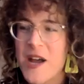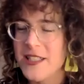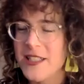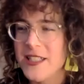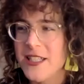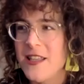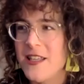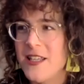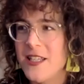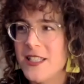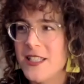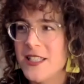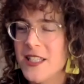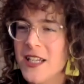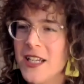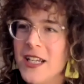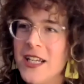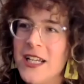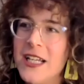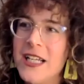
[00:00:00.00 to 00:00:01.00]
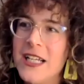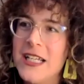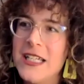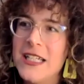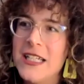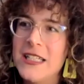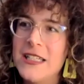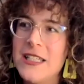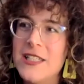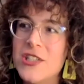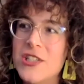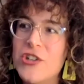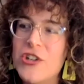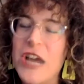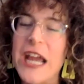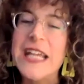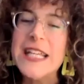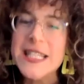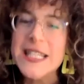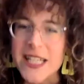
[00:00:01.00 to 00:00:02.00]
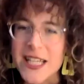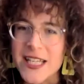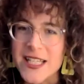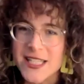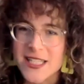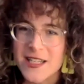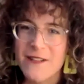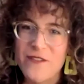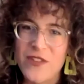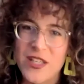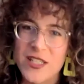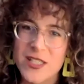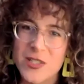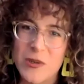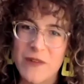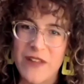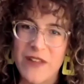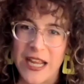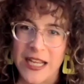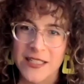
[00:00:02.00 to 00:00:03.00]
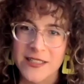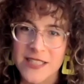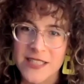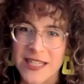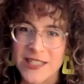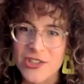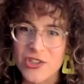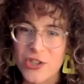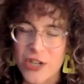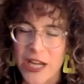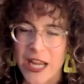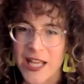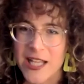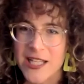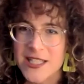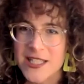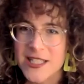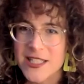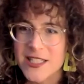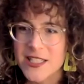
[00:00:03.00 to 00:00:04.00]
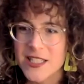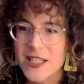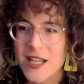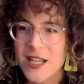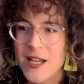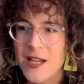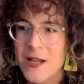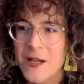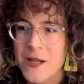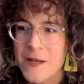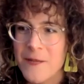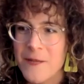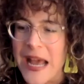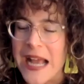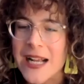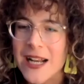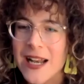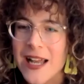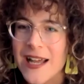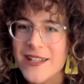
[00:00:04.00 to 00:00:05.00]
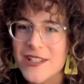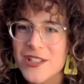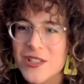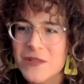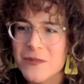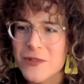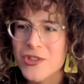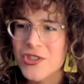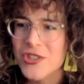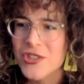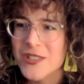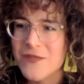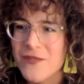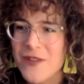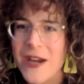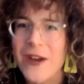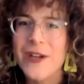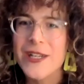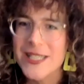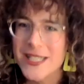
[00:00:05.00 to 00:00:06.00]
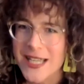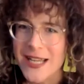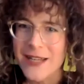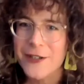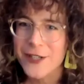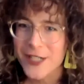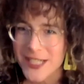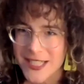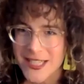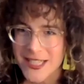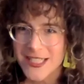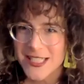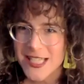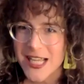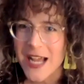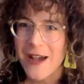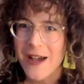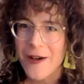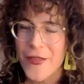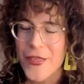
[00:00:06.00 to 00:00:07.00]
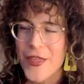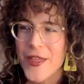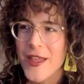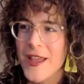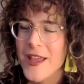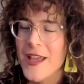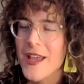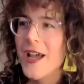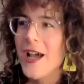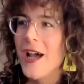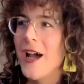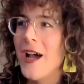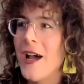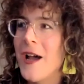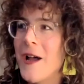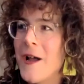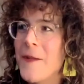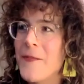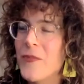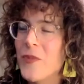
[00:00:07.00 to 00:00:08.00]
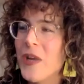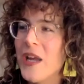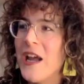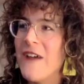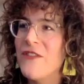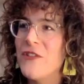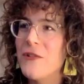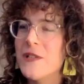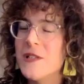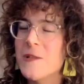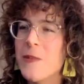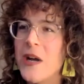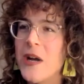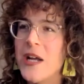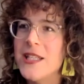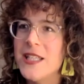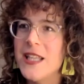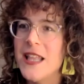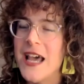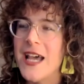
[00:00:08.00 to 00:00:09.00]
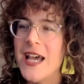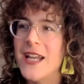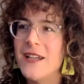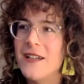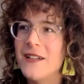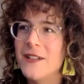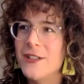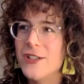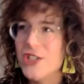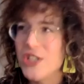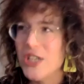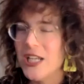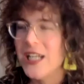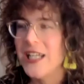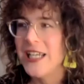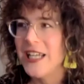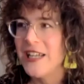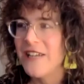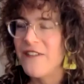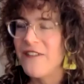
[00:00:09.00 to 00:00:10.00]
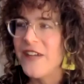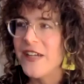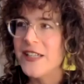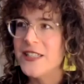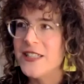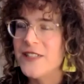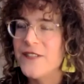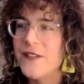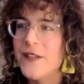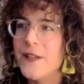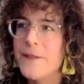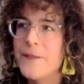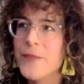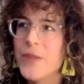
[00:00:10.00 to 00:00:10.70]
to this crisis of this sort of anti-trans backlash, which is very centered in the South. We have to respond to that urgently and effectively.